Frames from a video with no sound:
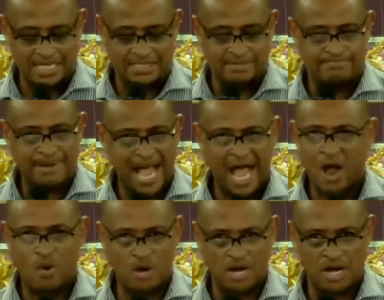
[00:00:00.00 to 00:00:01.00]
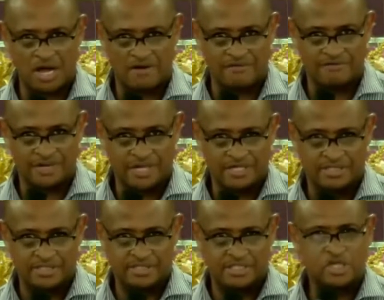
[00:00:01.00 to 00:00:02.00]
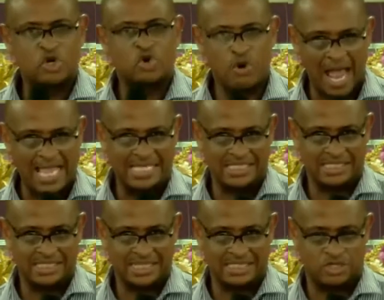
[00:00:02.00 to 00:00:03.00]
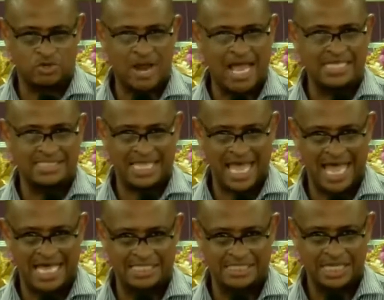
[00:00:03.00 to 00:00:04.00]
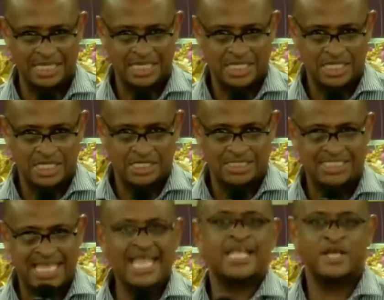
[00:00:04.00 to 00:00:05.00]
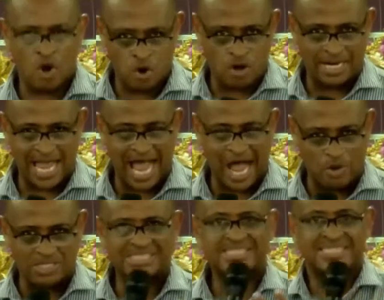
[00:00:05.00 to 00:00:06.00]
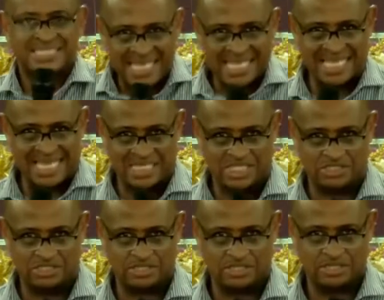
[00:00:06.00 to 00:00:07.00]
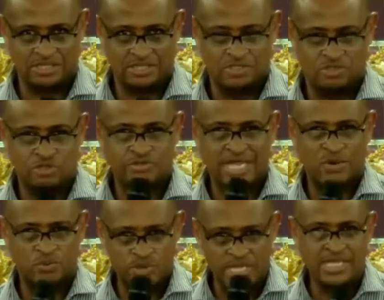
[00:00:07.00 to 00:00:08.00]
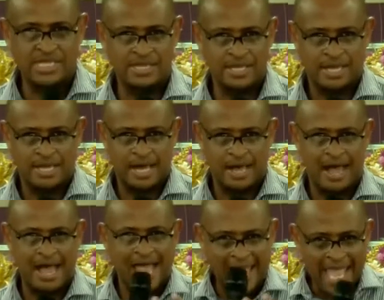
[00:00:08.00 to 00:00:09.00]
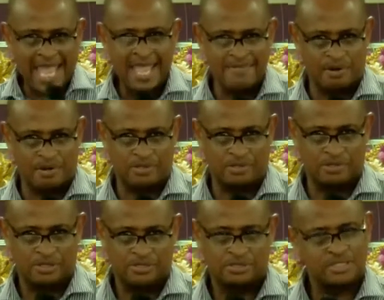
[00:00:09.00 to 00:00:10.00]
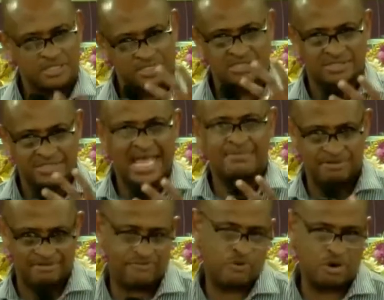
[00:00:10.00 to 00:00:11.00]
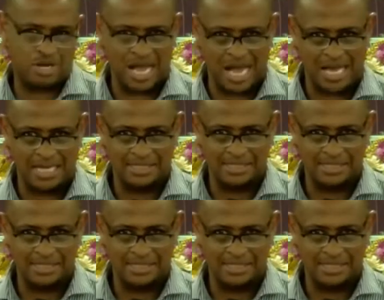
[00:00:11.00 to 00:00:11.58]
the power of Christ. And Christ has taken on our sins so that we are able to stand before God